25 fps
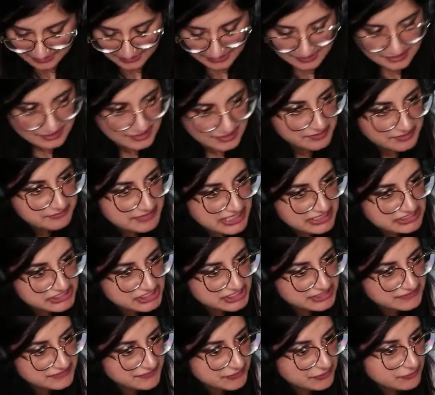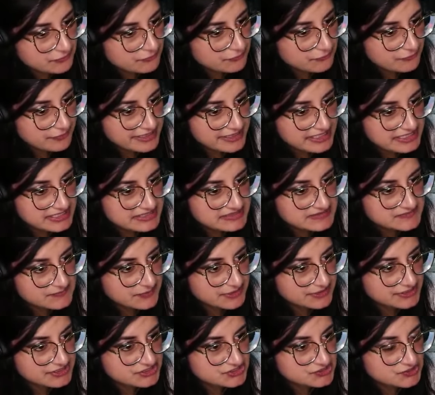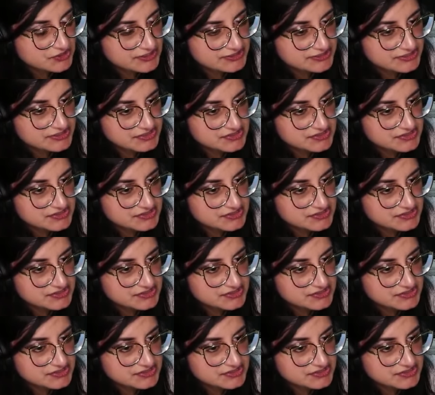Imagine if it rains while he's trying to